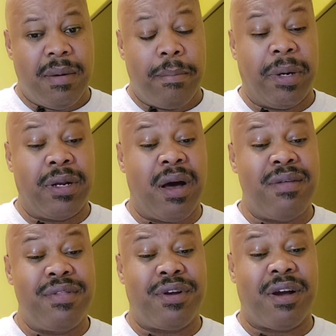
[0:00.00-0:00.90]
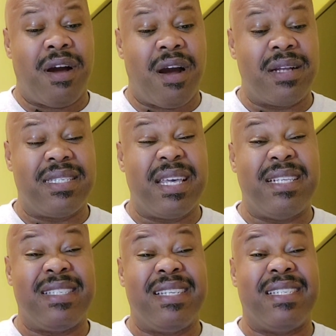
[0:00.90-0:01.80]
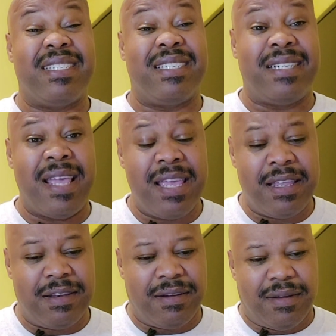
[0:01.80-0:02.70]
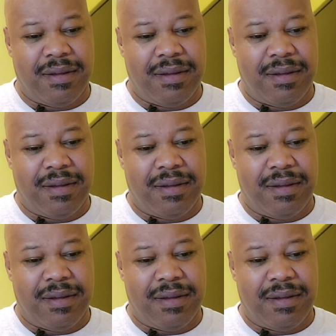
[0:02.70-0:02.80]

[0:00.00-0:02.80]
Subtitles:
But on their hearts is the stain